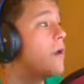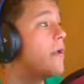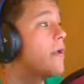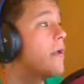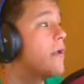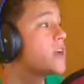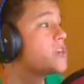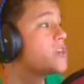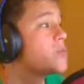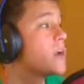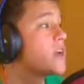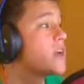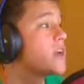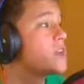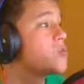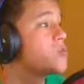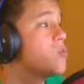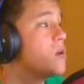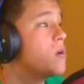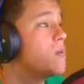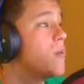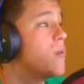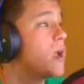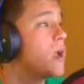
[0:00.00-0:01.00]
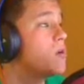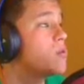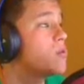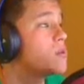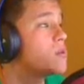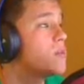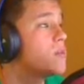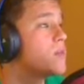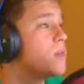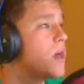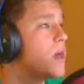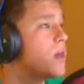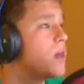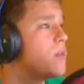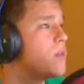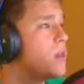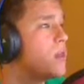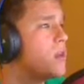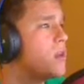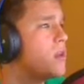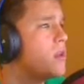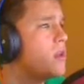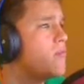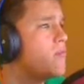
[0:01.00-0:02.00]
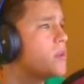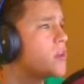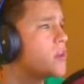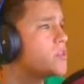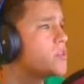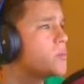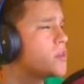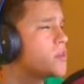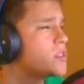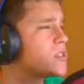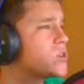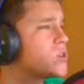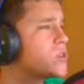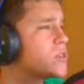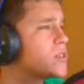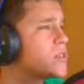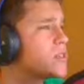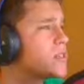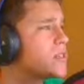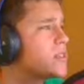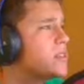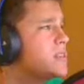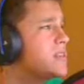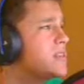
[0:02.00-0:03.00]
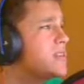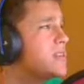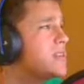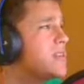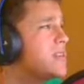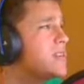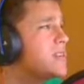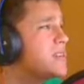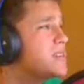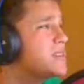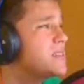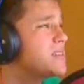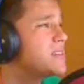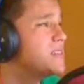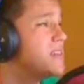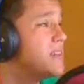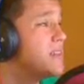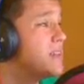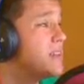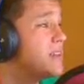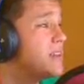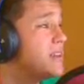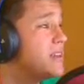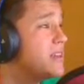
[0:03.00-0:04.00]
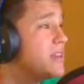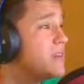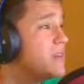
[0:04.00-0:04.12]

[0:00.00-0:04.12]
Xbox One backwards compatibility for Xbox 360 DLC.